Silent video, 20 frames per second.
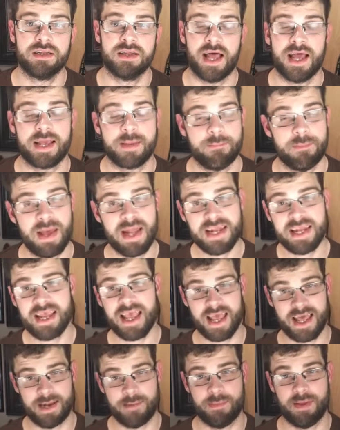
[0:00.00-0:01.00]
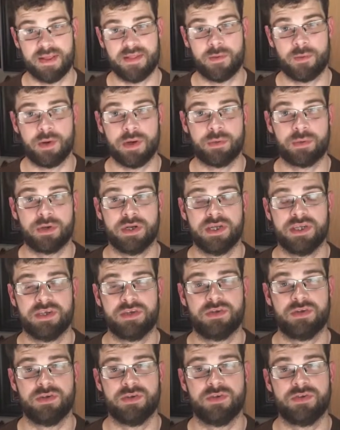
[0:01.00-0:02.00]
like many anime that we were
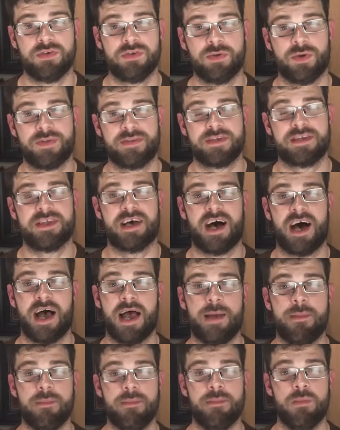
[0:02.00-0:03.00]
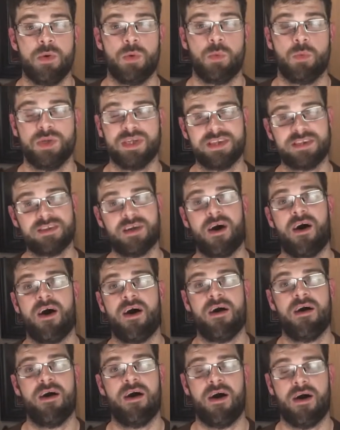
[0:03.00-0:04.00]
introduced to at the time, we
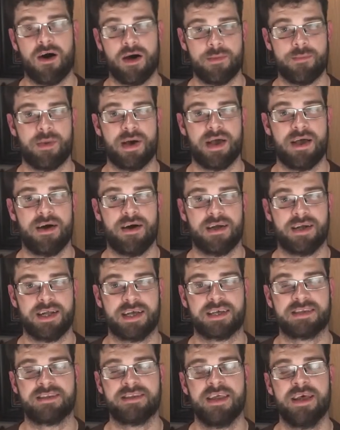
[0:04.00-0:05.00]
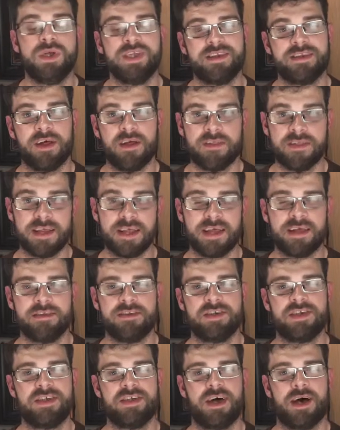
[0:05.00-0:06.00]
saw on Bionics. We saw the
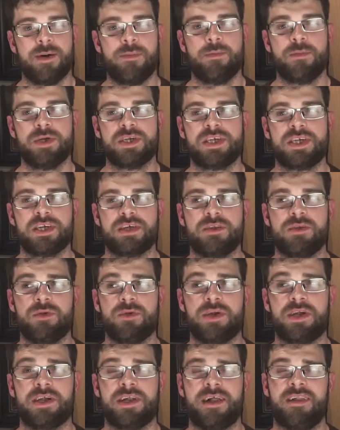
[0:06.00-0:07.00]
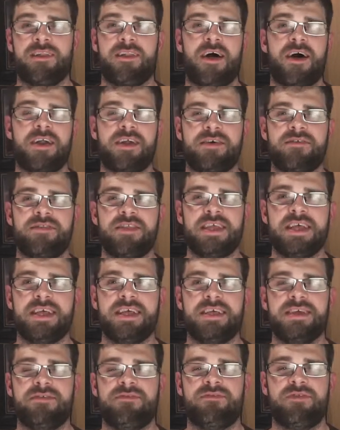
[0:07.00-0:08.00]
English dub, which included a lot of
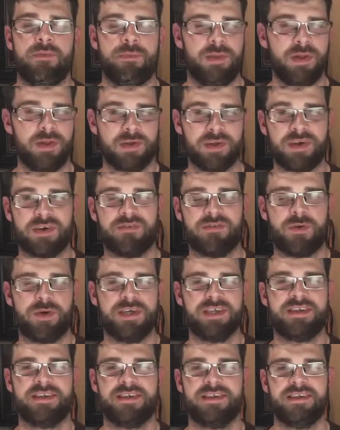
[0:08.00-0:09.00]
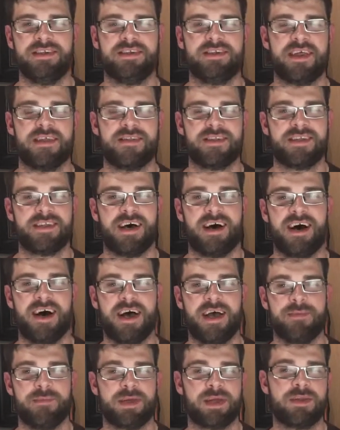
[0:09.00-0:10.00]
the familiar voices at the
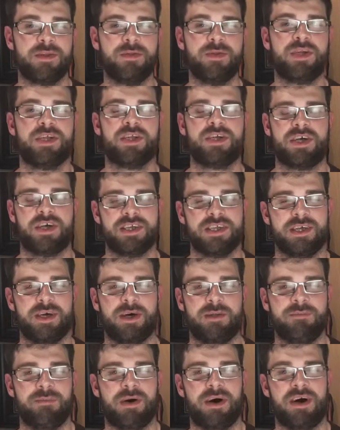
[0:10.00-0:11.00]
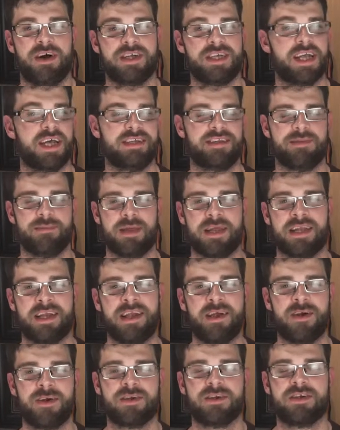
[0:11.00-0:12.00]
time, including Johnny Yong Bosch as the main
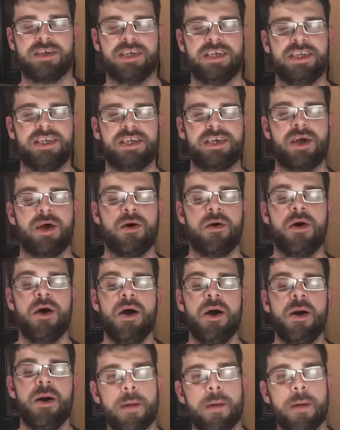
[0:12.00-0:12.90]
character Ichigo.